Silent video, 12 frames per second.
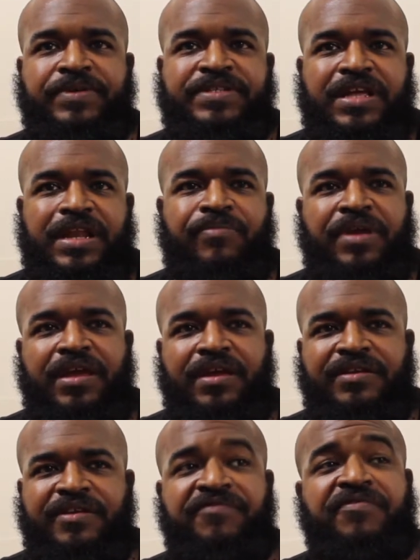is going to
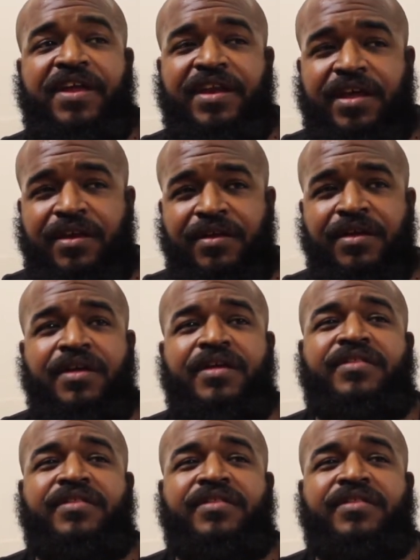be defended.